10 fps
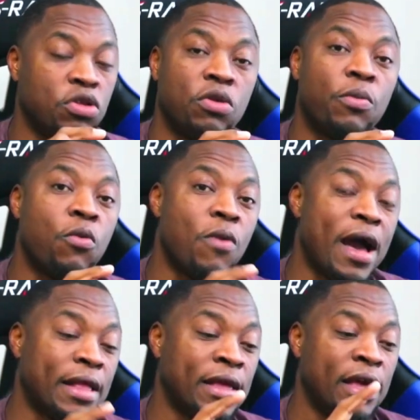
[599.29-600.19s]
Number
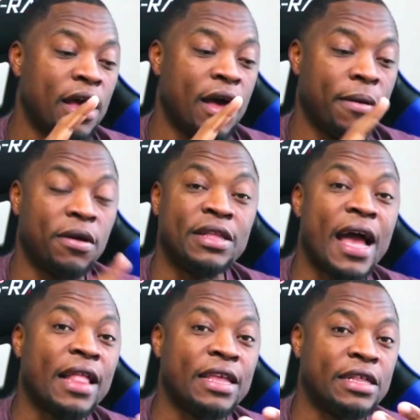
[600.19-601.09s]
one uh, on
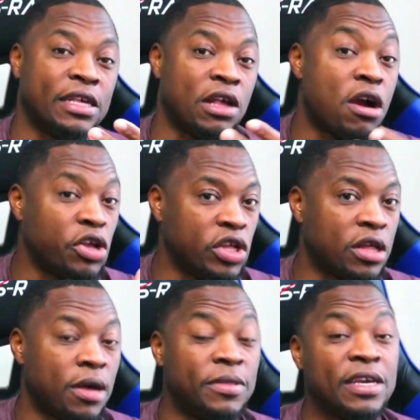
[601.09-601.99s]
that list is
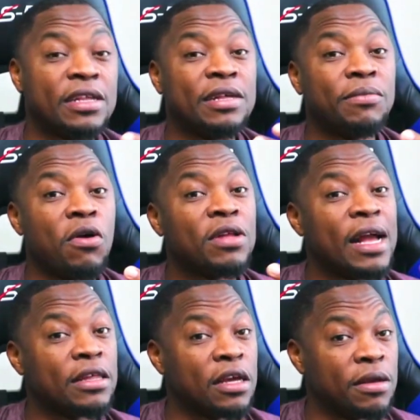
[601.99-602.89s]
HashiCorp ticket symbol.
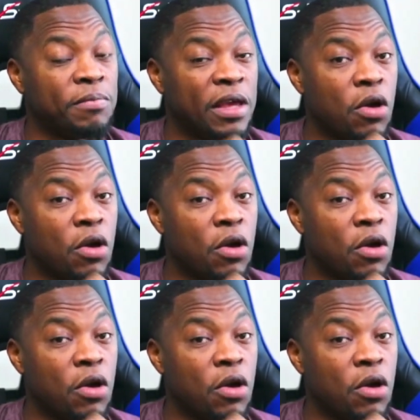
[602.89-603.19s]
That's going to be